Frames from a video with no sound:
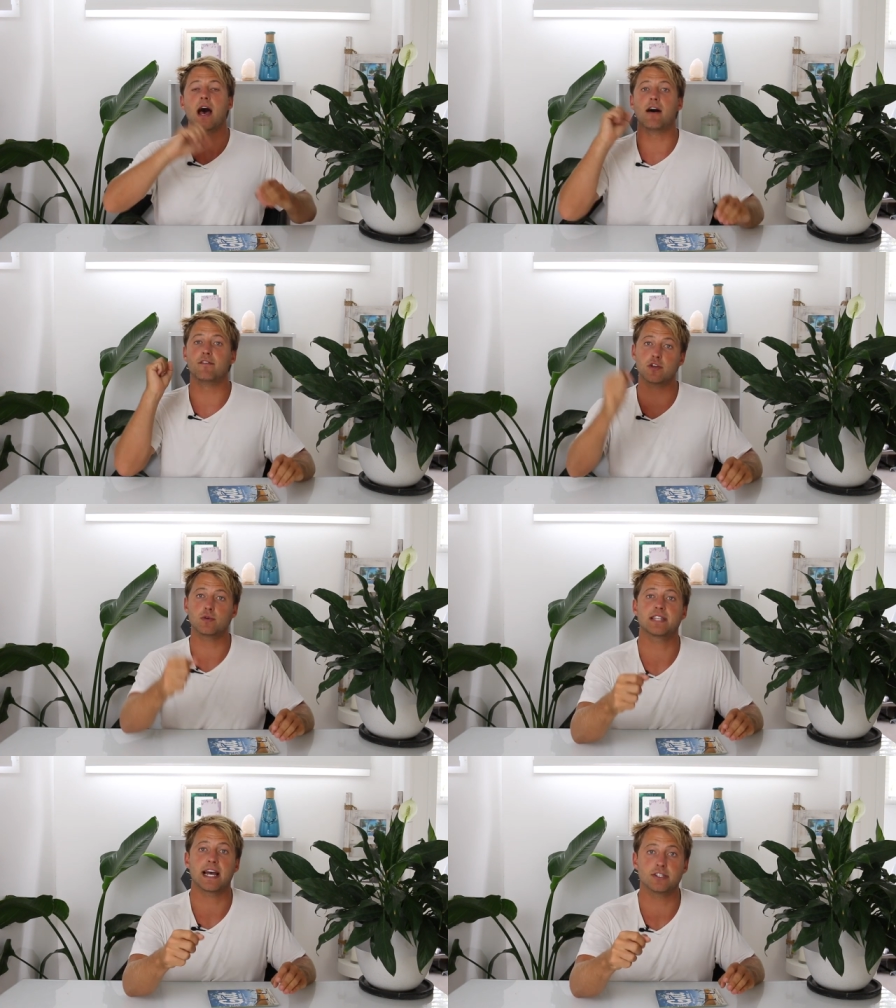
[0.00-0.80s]
uh,
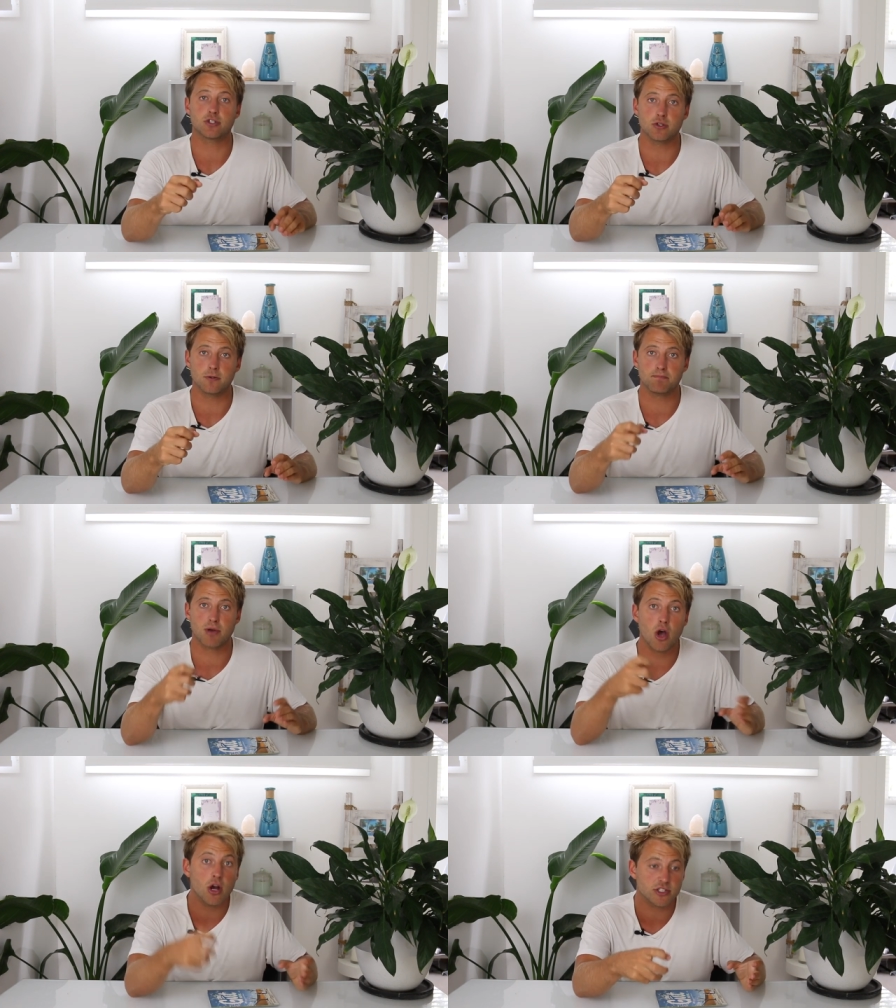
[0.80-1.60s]
viewers had to
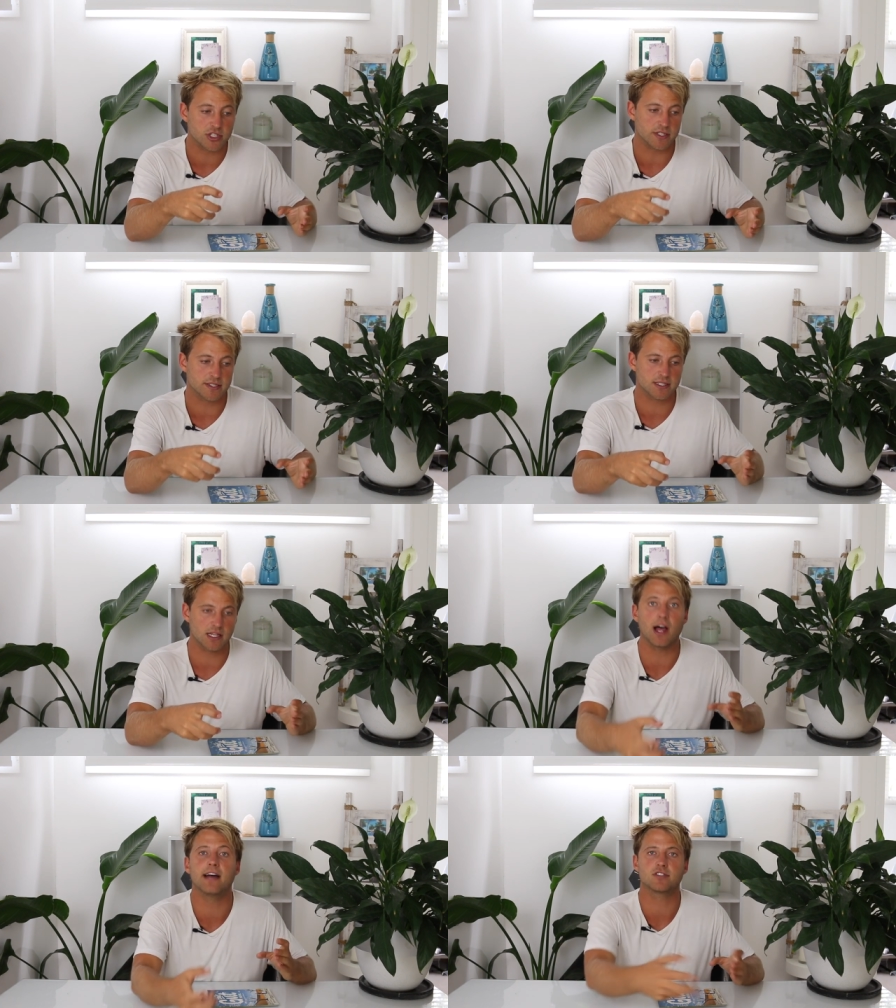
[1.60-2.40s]

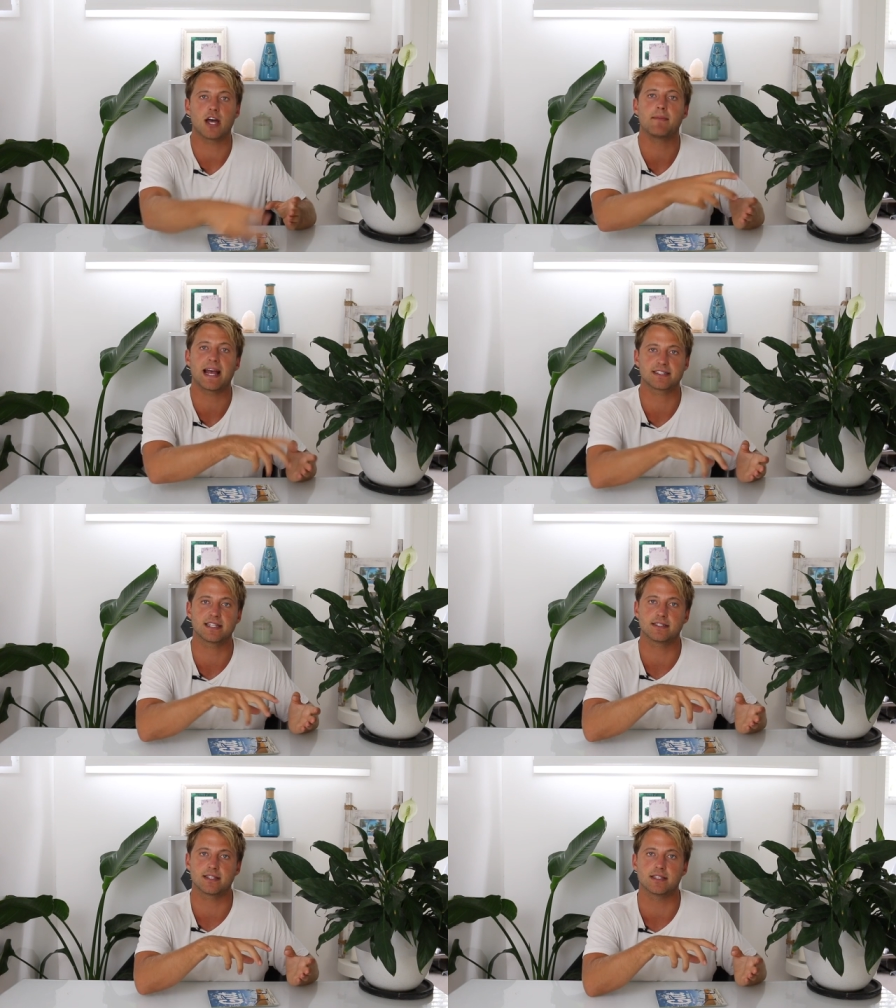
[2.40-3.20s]
purchase lifetime
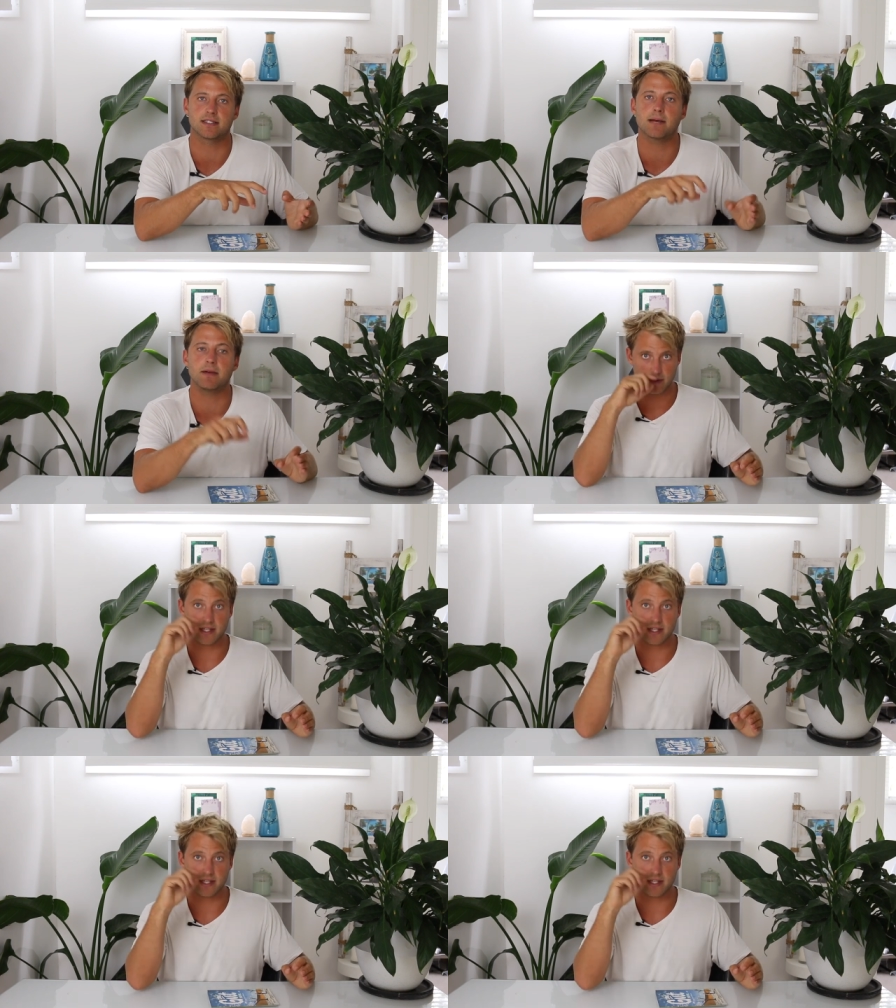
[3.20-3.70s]
access to the summit.